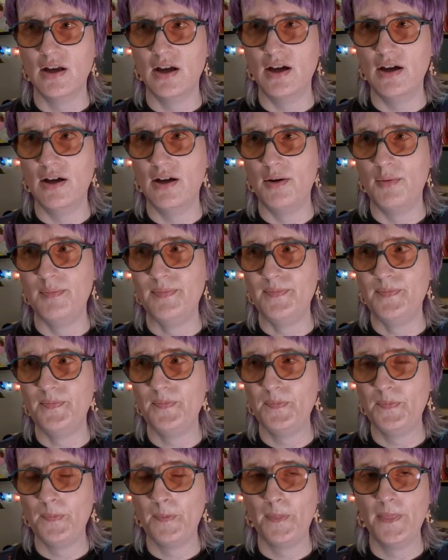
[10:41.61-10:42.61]

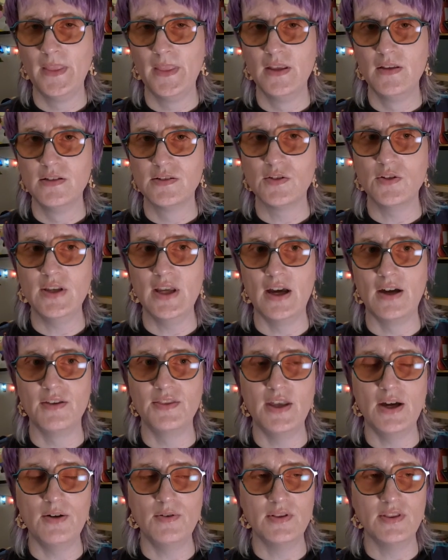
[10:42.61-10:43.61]
Um, so yeah,
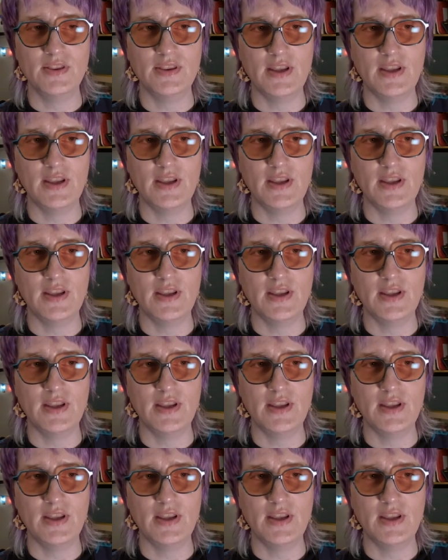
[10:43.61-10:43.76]
that,